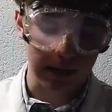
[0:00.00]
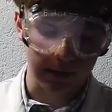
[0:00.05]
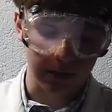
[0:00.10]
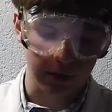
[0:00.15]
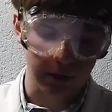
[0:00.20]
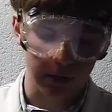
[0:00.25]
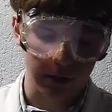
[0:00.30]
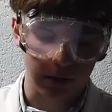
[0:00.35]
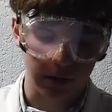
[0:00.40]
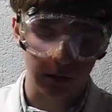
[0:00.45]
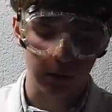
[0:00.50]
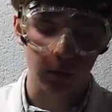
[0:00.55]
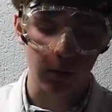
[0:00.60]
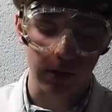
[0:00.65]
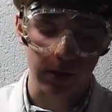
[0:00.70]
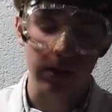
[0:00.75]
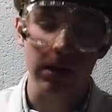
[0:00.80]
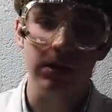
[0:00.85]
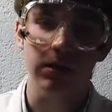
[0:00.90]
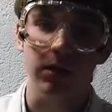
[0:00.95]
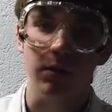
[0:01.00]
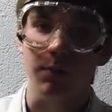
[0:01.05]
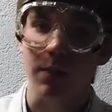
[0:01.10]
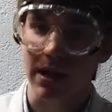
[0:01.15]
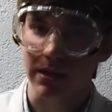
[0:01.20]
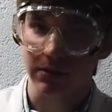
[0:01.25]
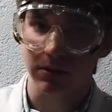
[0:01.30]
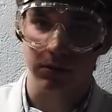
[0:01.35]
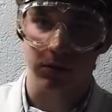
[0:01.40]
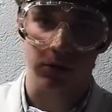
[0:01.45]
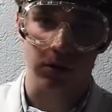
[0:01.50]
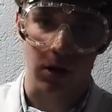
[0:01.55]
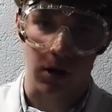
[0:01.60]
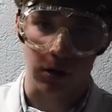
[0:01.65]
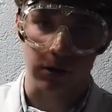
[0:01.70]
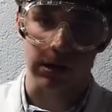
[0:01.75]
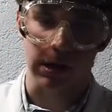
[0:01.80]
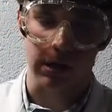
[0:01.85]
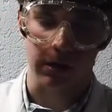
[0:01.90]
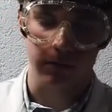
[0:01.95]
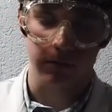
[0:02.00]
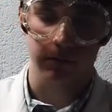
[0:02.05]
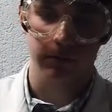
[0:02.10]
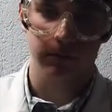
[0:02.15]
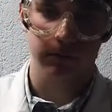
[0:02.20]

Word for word: messages within the messenger RNA.